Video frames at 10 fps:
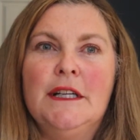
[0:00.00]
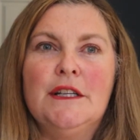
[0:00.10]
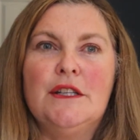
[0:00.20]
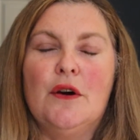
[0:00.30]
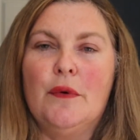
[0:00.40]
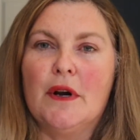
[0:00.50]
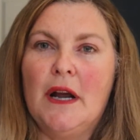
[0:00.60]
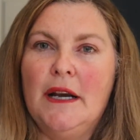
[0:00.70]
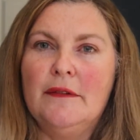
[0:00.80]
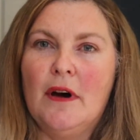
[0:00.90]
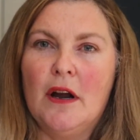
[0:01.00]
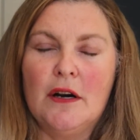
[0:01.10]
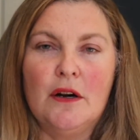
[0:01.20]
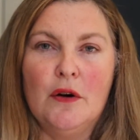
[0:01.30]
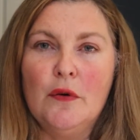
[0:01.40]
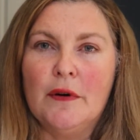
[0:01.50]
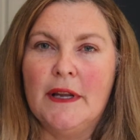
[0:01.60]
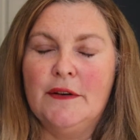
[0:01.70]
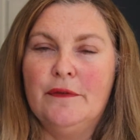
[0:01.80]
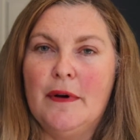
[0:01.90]
So we're kind of on our own
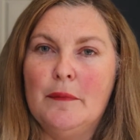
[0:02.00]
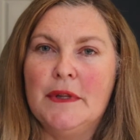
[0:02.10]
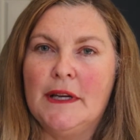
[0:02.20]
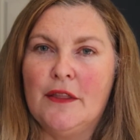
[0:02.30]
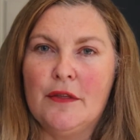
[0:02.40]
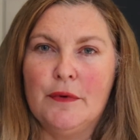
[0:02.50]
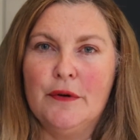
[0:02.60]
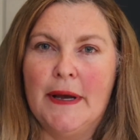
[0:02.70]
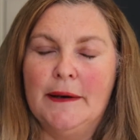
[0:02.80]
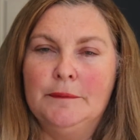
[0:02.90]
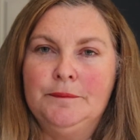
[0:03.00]
and fumbling through it.